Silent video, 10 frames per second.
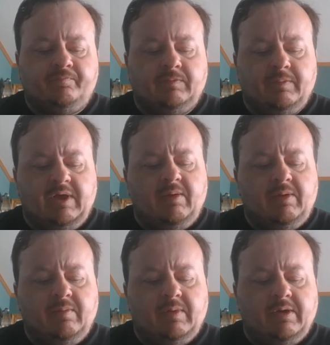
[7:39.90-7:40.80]

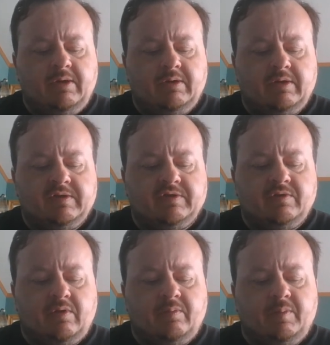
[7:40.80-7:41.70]
maybe by a
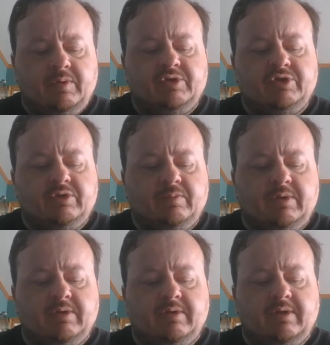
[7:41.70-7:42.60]
stoppage,
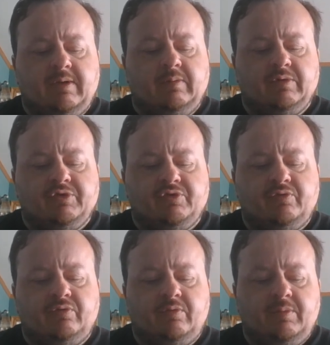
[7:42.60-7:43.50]
but I'm not
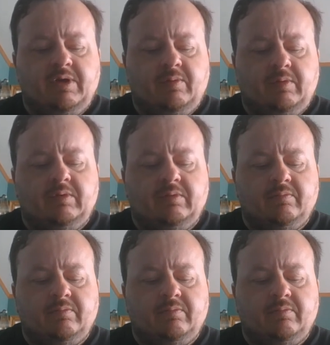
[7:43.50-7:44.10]
sure, maybe.